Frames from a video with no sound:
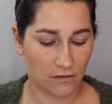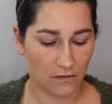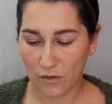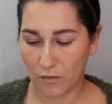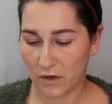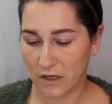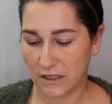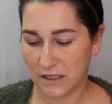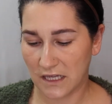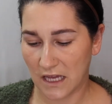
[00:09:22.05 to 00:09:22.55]
So
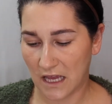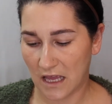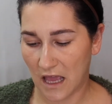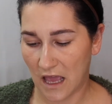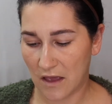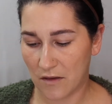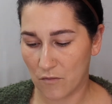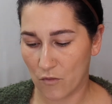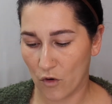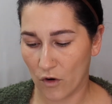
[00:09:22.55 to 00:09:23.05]
I'm going to take
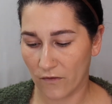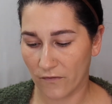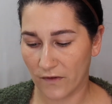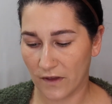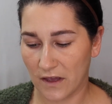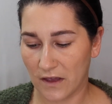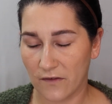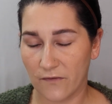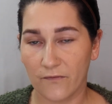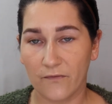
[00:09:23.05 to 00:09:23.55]
a
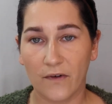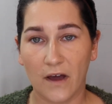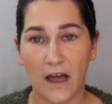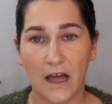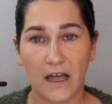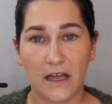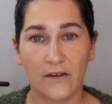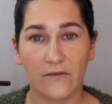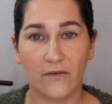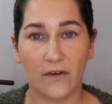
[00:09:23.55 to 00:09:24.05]
Morphe
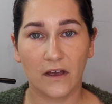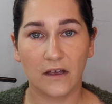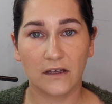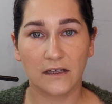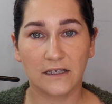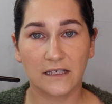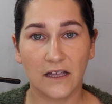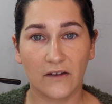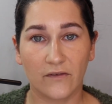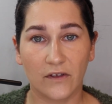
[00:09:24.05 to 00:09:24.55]

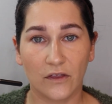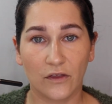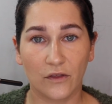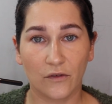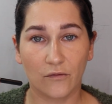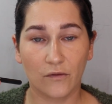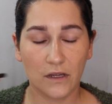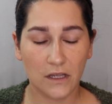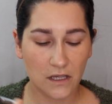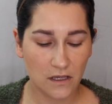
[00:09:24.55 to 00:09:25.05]

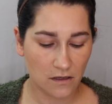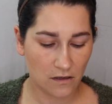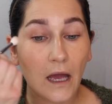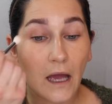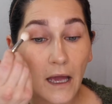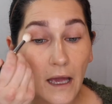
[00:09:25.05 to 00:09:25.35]
573